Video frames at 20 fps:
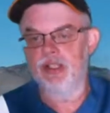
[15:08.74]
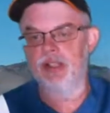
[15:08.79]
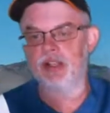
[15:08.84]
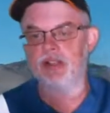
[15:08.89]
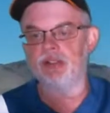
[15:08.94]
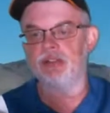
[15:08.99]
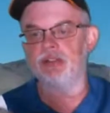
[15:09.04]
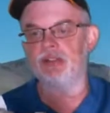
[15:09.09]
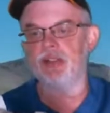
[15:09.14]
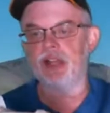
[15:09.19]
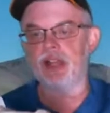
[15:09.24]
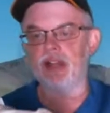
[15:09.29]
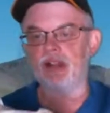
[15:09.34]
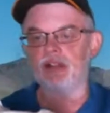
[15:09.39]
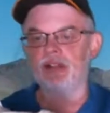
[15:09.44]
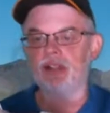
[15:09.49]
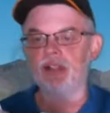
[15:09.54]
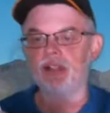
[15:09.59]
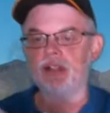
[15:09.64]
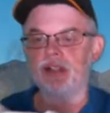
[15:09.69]
There. So
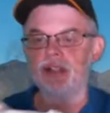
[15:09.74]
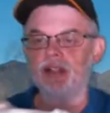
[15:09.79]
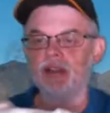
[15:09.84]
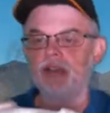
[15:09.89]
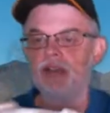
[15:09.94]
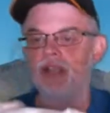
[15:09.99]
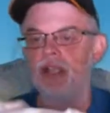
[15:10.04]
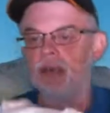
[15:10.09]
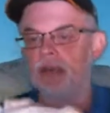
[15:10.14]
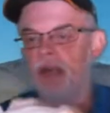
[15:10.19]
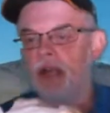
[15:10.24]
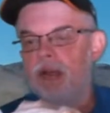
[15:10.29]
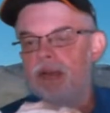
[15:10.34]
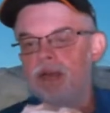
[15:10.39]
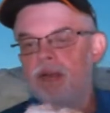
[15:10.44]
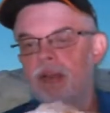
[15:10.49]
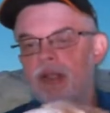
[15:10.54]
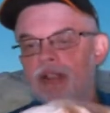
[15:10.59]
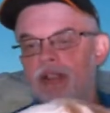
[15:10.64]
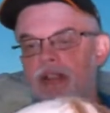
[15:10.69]
now, are you going to take
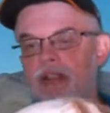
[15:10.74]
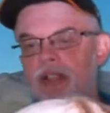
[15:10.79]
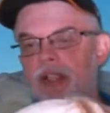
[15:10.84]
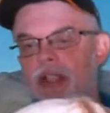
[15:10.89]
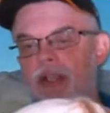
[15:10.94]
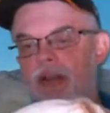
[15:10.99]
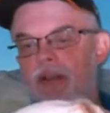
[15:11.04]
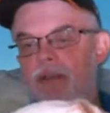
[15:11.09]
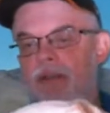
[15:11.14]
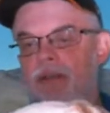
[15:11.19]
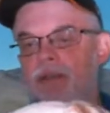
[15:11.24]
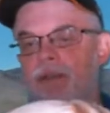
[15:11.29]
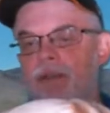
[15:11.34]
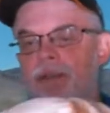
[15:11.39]
Mom's place today?